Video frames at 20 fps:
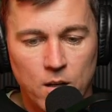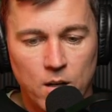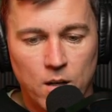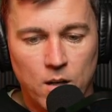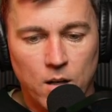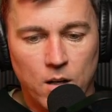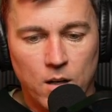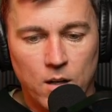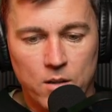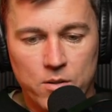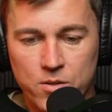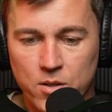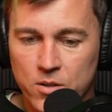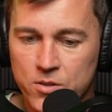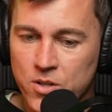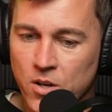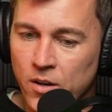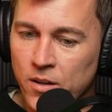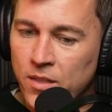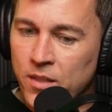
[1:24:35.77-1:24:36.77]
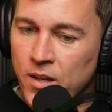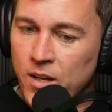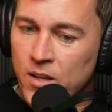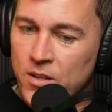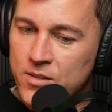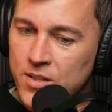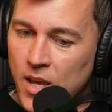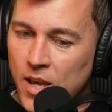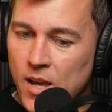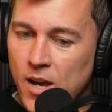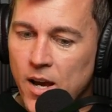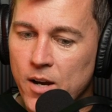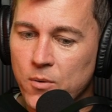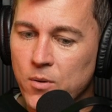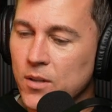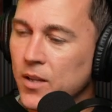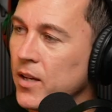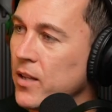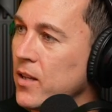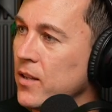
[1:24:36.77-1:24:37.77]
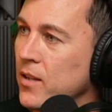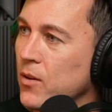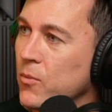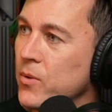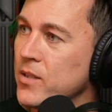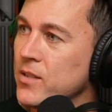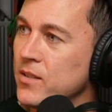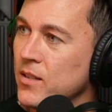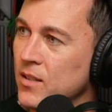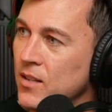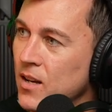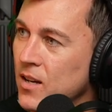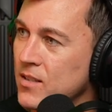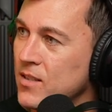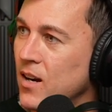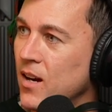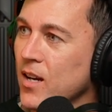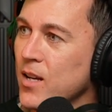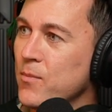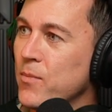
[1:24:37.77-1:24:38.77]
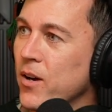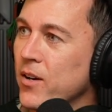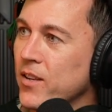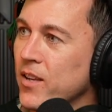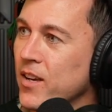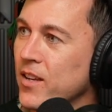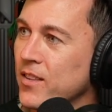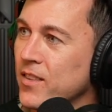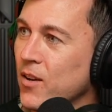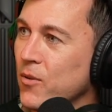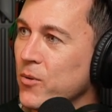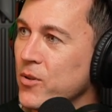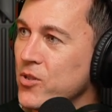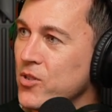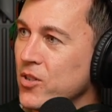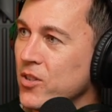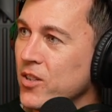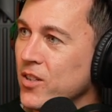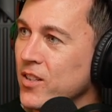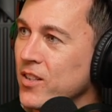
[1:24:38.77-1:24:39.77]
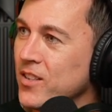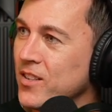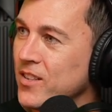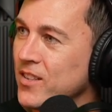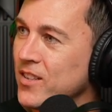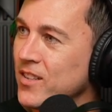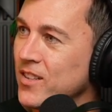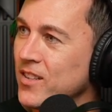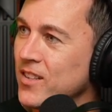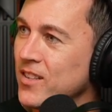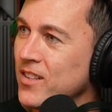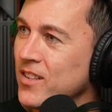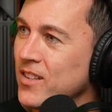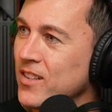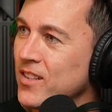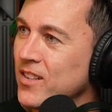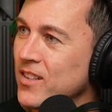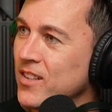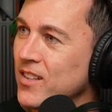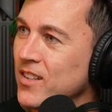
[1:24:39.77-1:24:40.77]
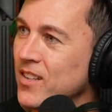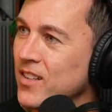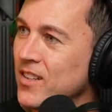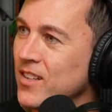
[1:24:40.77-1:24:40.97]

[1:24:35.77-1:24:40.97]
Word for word: Uh, Lazar, is there anything else AI related that we did not talk about yet that we should? Mm.